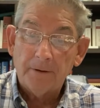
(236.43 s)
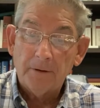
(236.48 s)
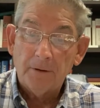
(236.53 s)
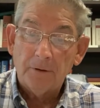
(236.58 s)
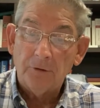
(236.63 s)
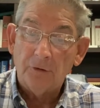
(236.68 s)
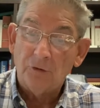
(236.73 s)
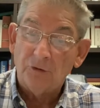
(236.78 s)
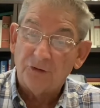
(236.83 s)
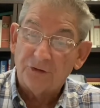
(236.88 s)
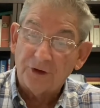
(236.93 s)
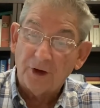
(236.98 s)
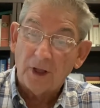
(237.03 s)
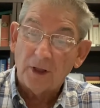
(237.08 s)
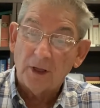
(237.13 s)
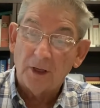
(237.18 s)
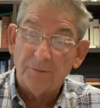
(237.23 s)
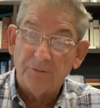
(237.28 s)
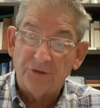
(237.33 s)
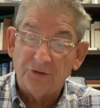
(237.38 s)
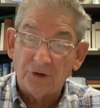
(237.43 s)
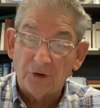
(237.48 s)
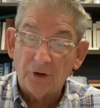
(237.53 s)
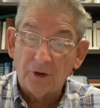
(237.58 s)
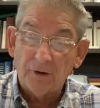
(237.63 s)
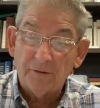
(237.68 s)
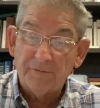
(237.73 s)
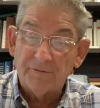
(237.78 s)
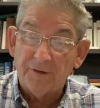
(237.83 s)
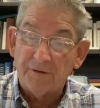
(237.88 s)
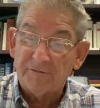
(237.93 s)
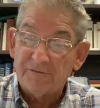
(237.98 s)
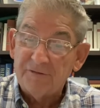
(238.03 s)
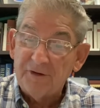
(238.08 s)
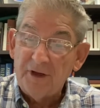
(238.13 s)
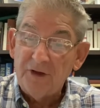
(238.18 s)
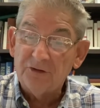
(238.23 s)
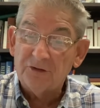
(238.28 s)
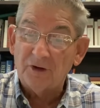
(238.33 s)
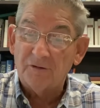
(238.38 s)
You shall observe the
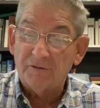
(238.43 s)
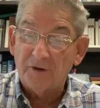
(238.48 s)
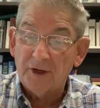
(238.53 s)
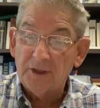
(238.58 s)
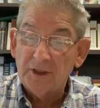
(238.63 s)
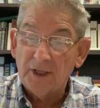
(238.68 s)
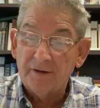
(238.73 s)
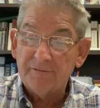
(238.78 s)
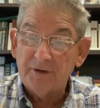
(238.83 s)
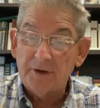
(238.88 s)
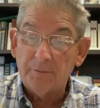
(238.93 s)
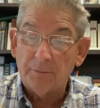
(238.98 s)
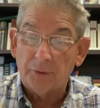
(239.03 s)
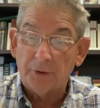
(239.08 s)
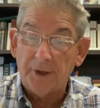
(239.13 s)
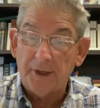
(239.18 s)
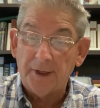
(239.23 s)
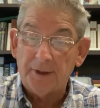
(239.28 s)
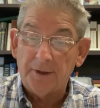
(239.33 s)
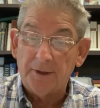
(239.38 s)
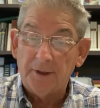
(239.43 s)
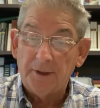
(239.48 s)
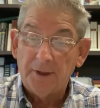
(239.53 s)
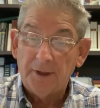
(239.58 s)
feast of unleavened bread,